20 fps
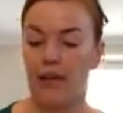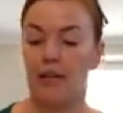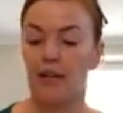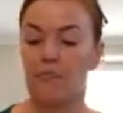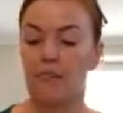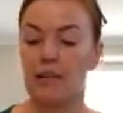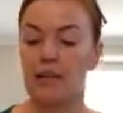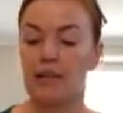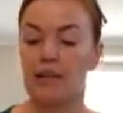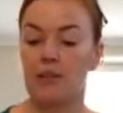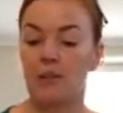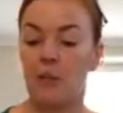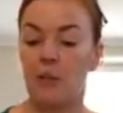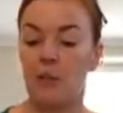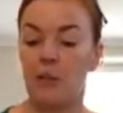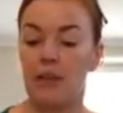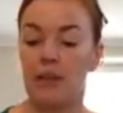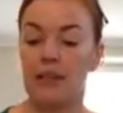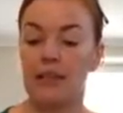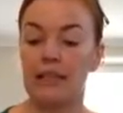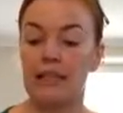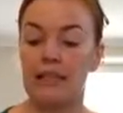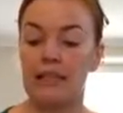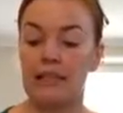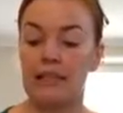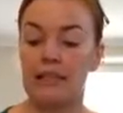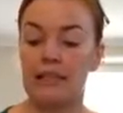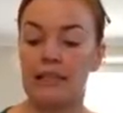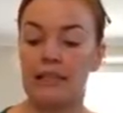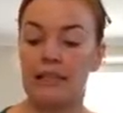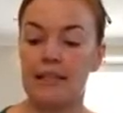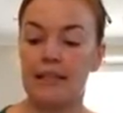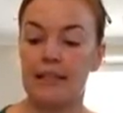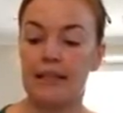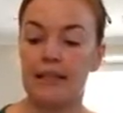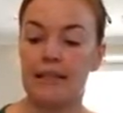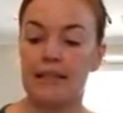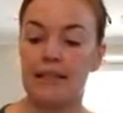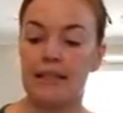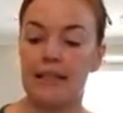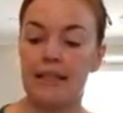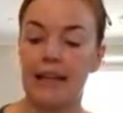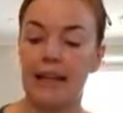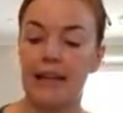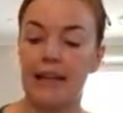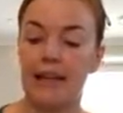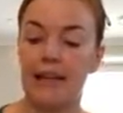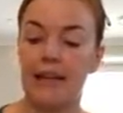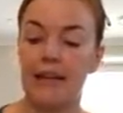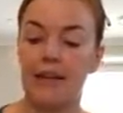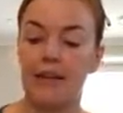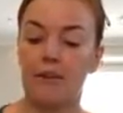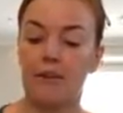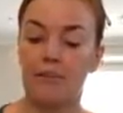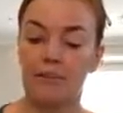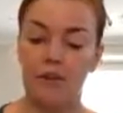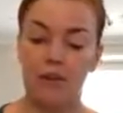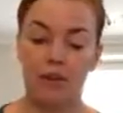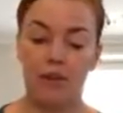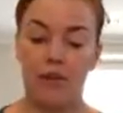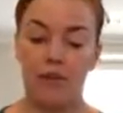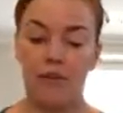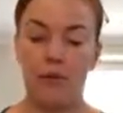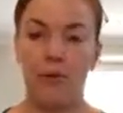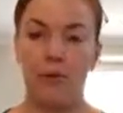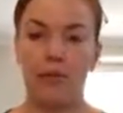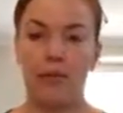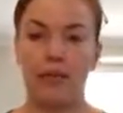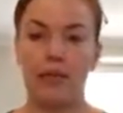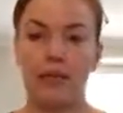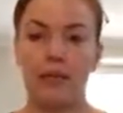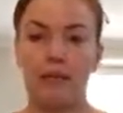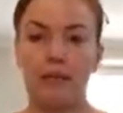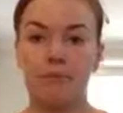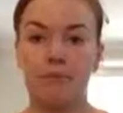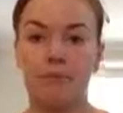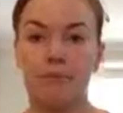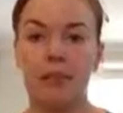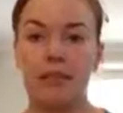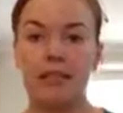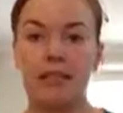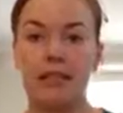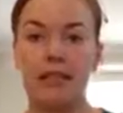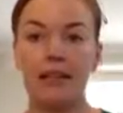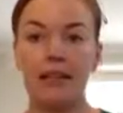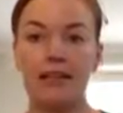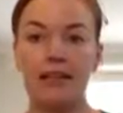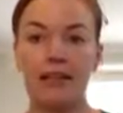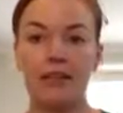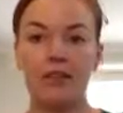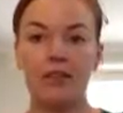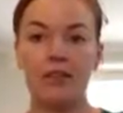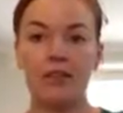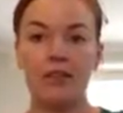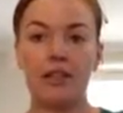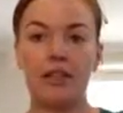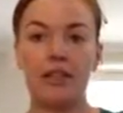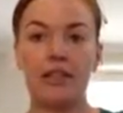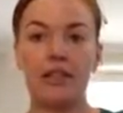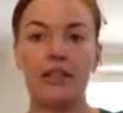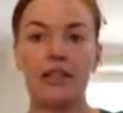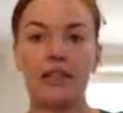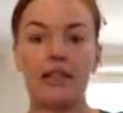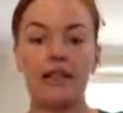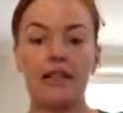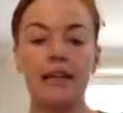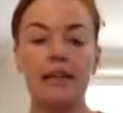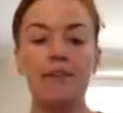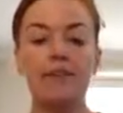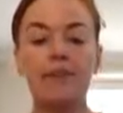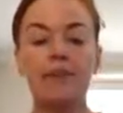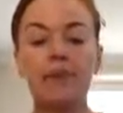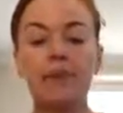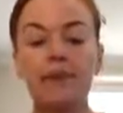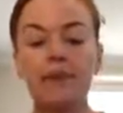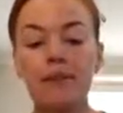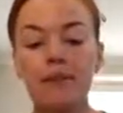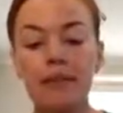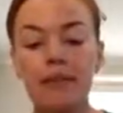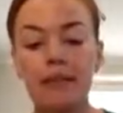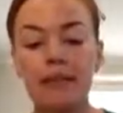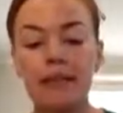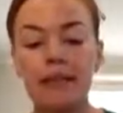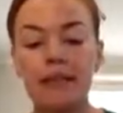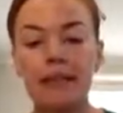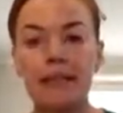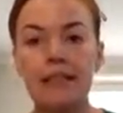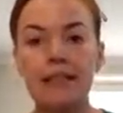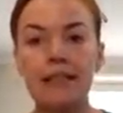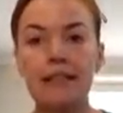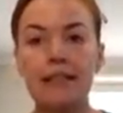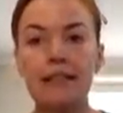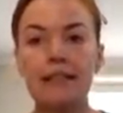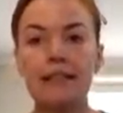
you mix all the glitters together, which I've already pre-done, as you can see. All the glitter